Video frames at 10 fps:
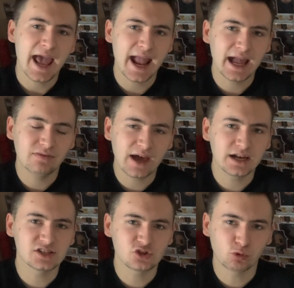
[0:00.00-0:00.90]
and
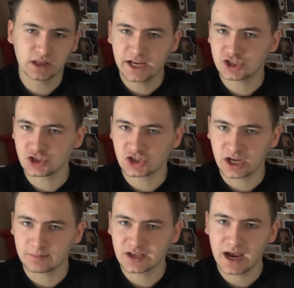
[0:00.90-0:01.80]
that is the
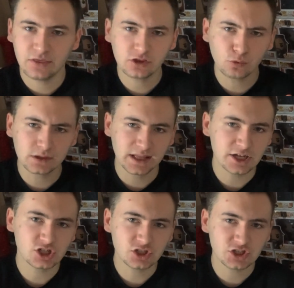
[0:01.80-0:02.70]
relationships. I think the
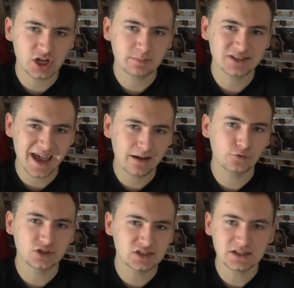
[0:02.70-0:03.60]
relationships
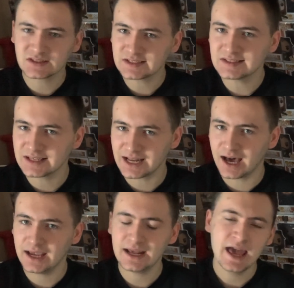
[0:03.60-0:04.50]
ever since season
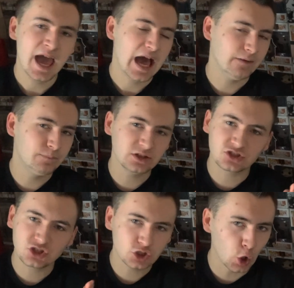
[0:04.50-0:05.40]
9 have been
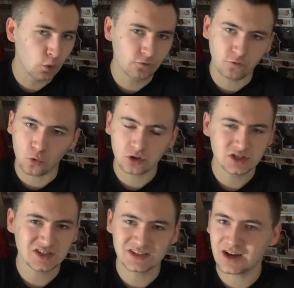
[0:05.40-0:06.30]
so
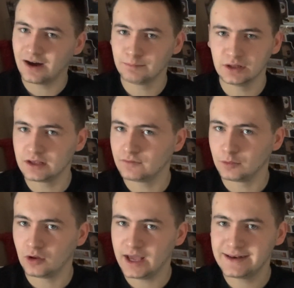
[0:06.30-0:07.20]
forced, it's
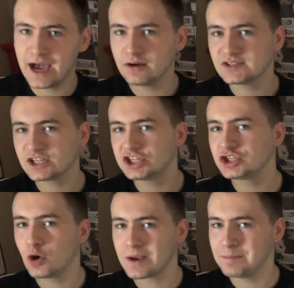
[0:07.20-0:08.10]
unbelievable. And now it's like
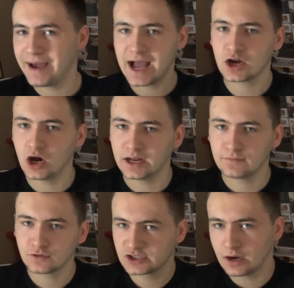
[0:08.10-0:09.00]
she's going back on it
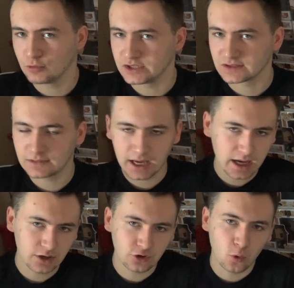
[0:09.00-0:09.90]
for some reason.
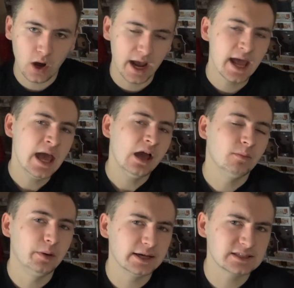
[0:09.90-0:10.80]
I don't know why.
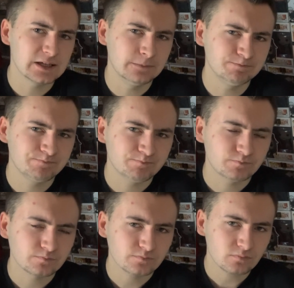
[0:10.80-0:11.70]
But
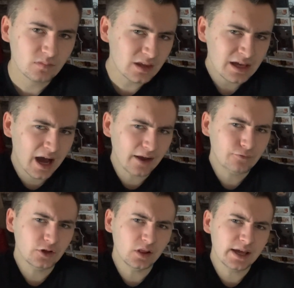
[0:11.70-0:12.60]
I
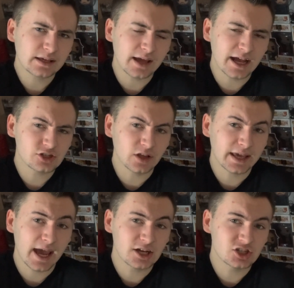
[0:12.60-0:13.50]
feel like Angela
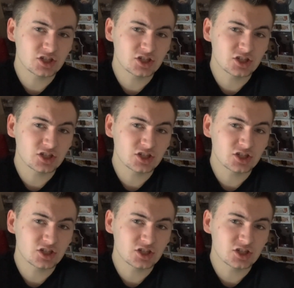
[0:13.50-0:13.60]
Kang has